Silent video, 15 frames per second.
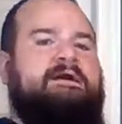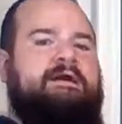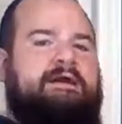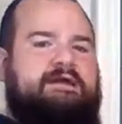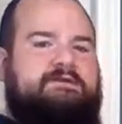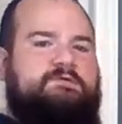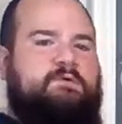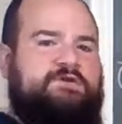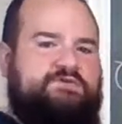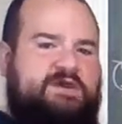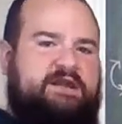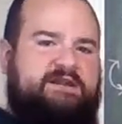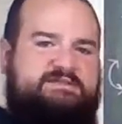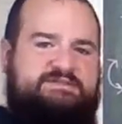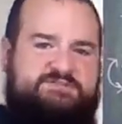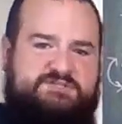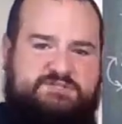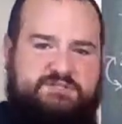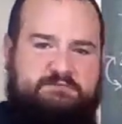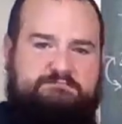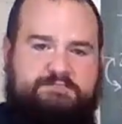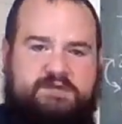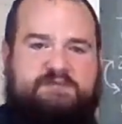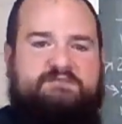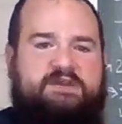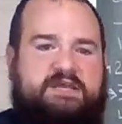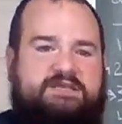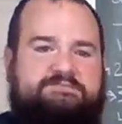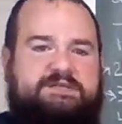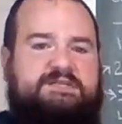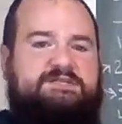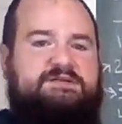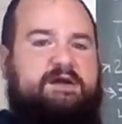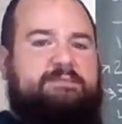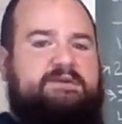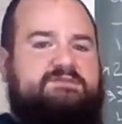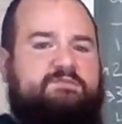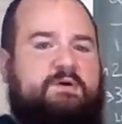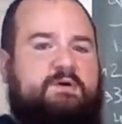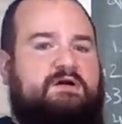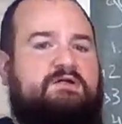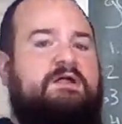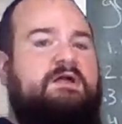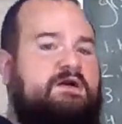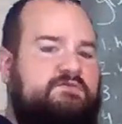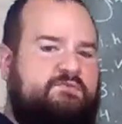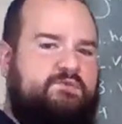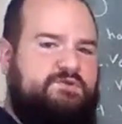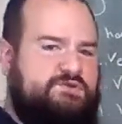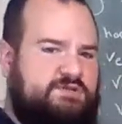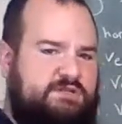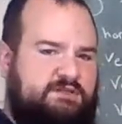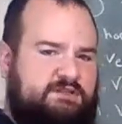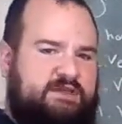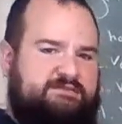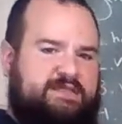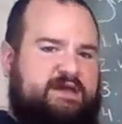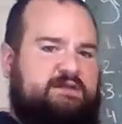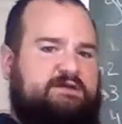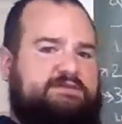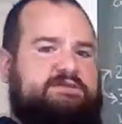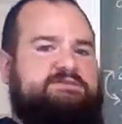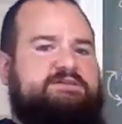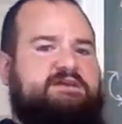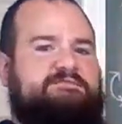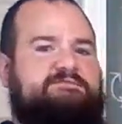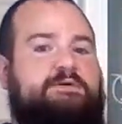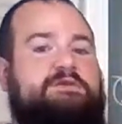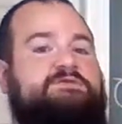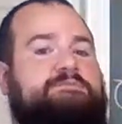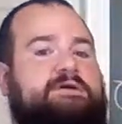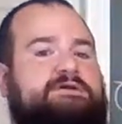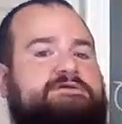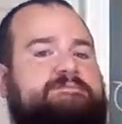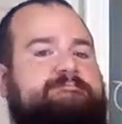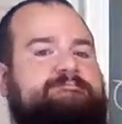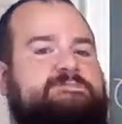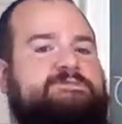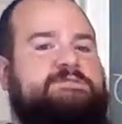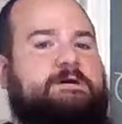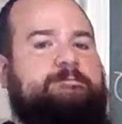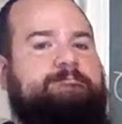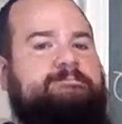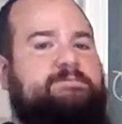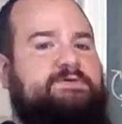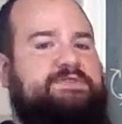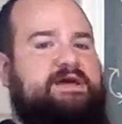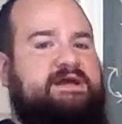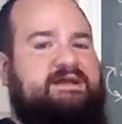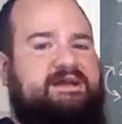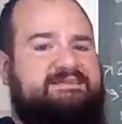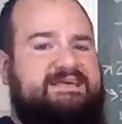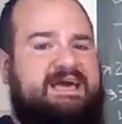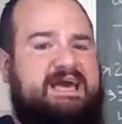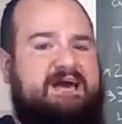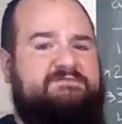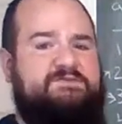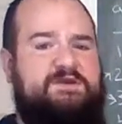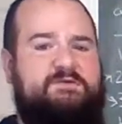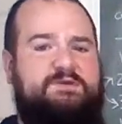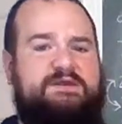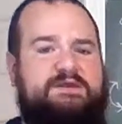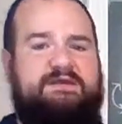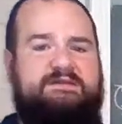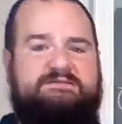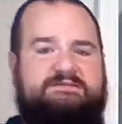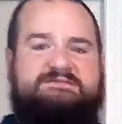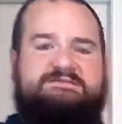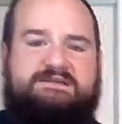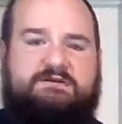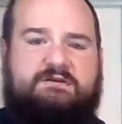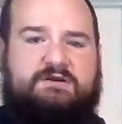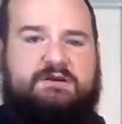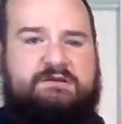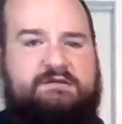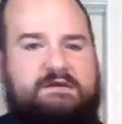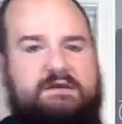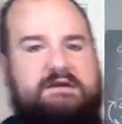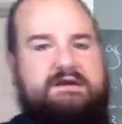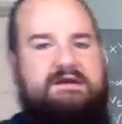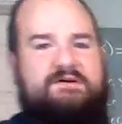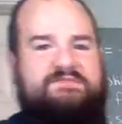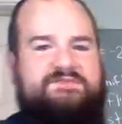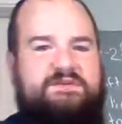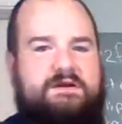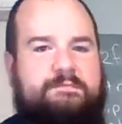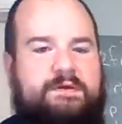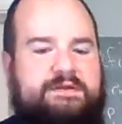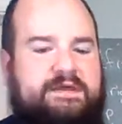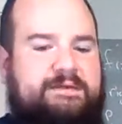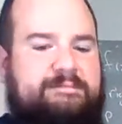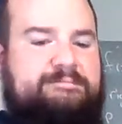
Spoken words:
And quadratics is just a kind of a nice meaty topic as well, so we're just going to lay that on you instead of putting too much. So with that, guys, have a great weekend, study hard, and I'll see you on Monday.